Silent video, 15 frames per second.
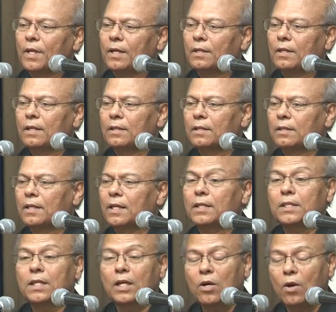And
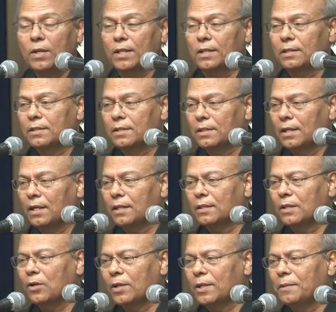NASA got it
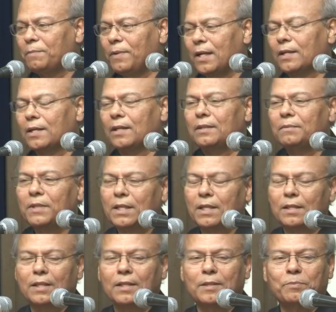and got it back and
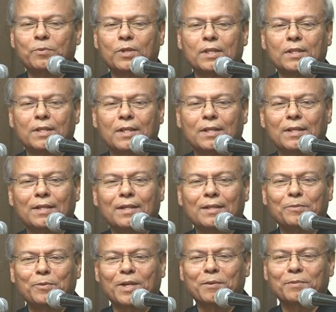immediately he put it in a,
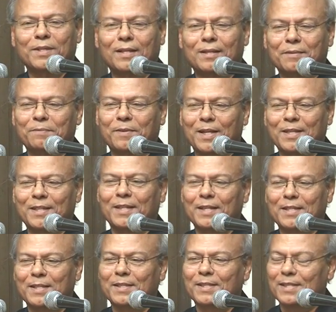one of the funding
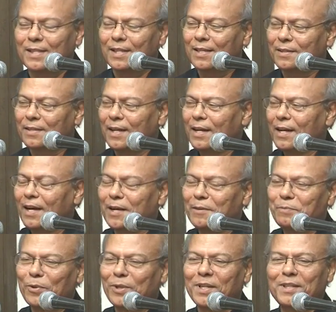agency and,
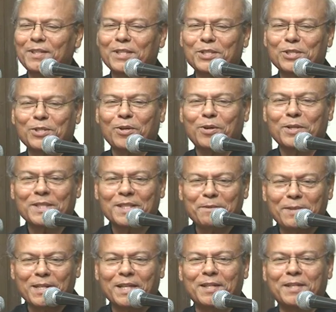and put it in the source.
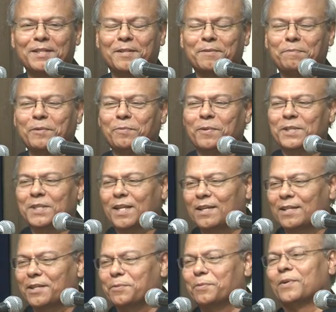Immediately the people
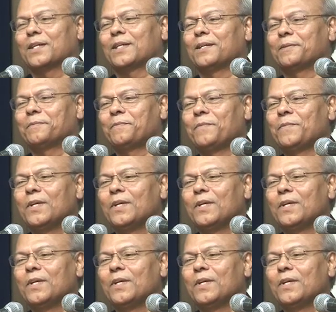started working.